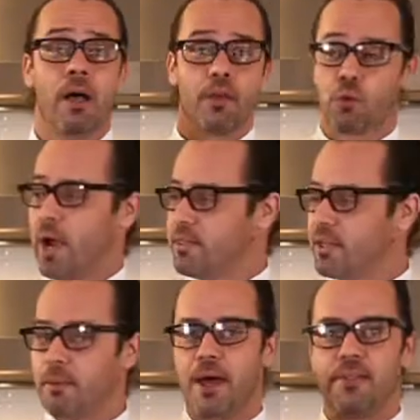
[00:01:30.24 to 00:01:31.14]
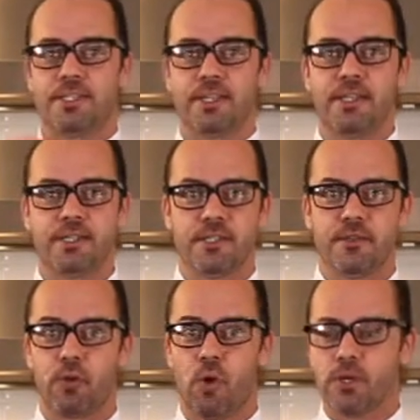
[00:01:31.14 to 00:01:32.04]
The great thing about these kits is,
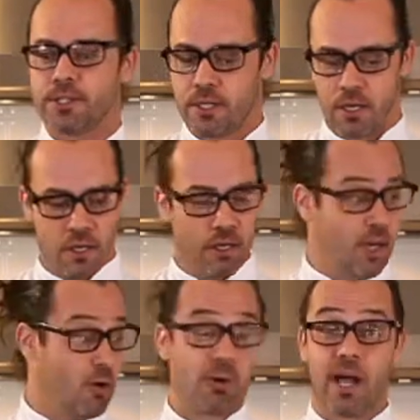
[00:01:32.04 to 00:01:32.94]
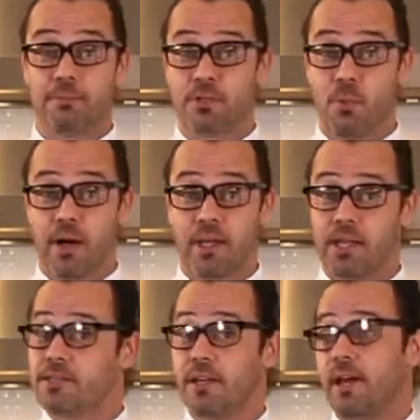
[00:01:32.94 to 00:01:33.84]
of course, it all comes in one
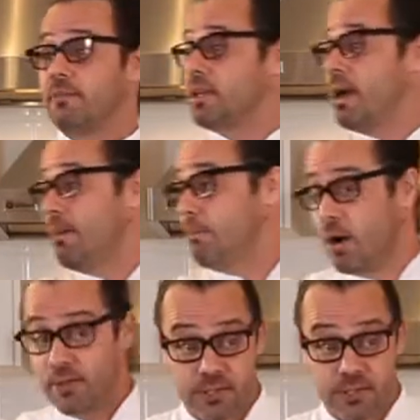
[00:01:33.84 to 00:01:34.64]
kit, so you don't have to go out and buy the